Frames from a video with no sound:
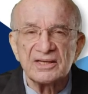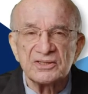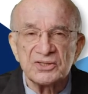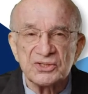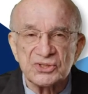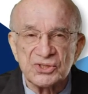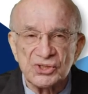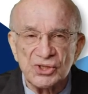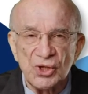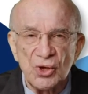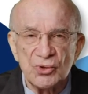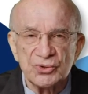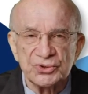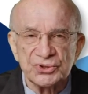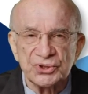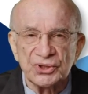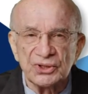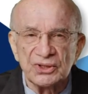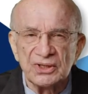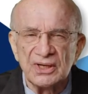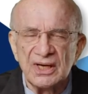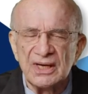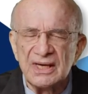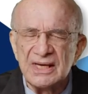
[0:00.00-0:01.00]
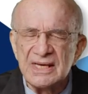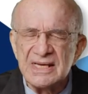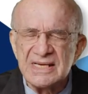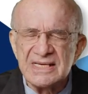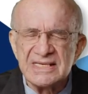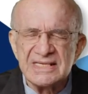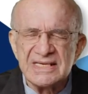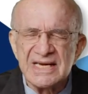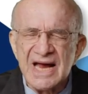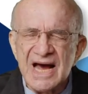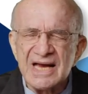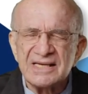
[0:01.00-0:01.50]
disclosure,
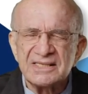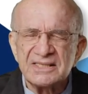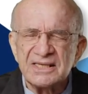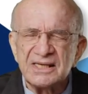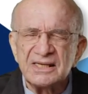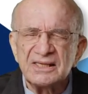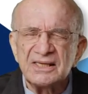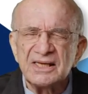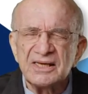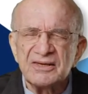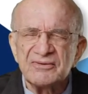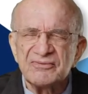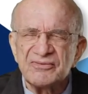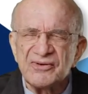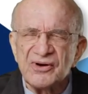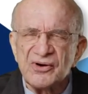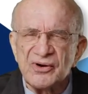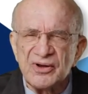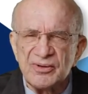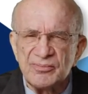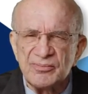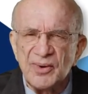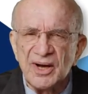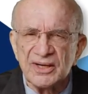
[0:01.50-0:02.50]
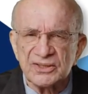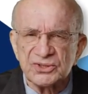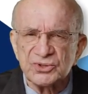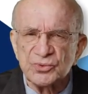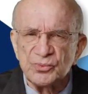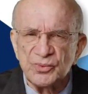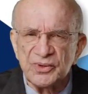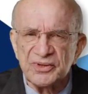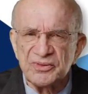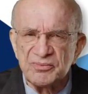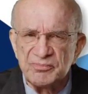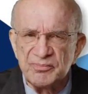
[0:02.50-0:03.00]
not dealing very much
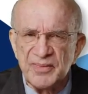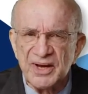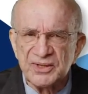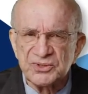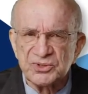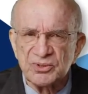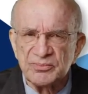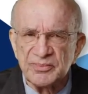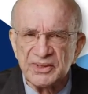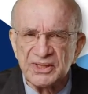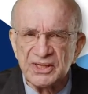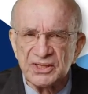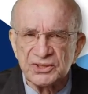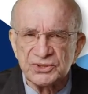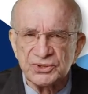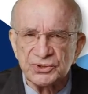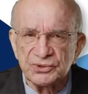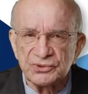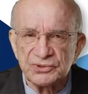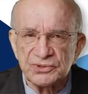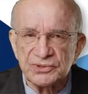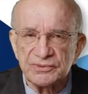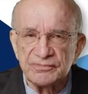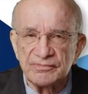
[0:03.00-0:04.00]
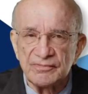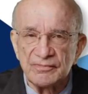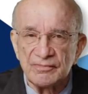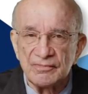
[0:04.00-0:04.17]
with measurement issues.